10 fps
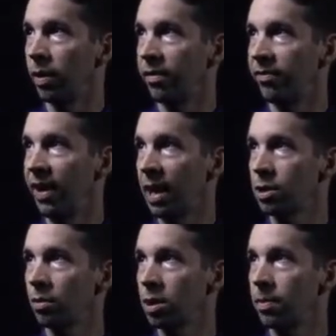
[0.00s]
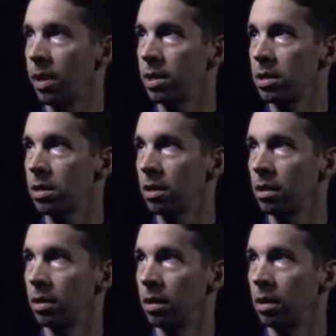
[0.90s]
We have fast response,
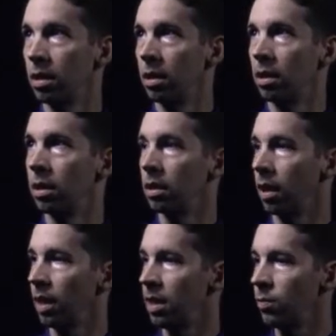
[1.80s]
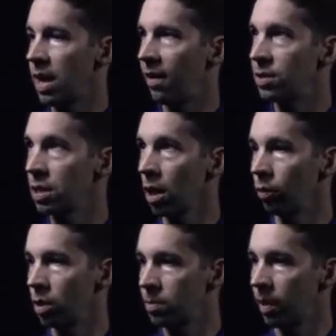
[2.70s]
and then we have slow
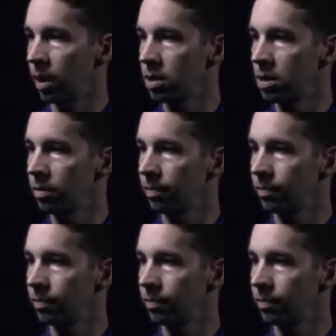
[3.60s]
response.